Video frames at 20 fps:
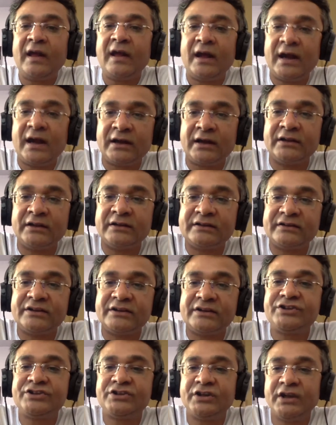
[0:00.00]
and other
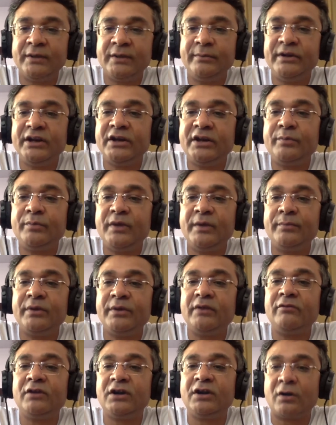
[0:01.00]
such eminent people
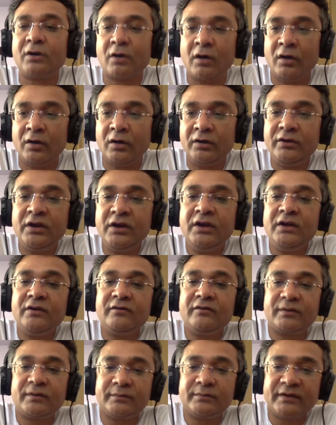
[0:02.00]
were drawn
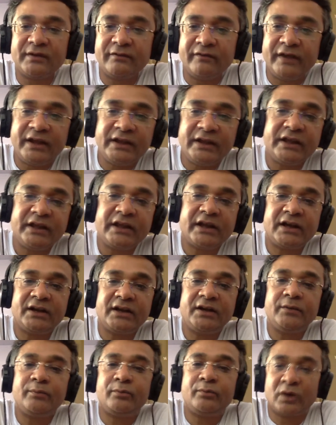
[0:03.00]
from the Vedic and
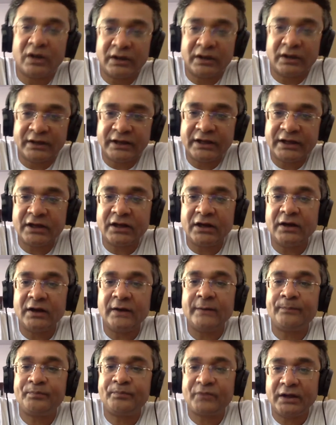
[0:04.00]
Puranic uh,
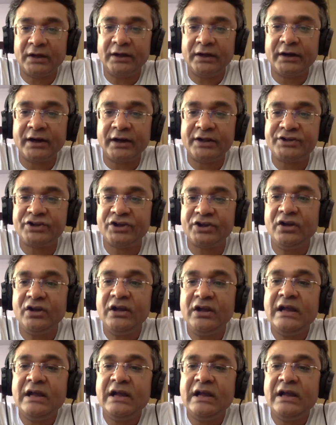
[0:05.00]
literature,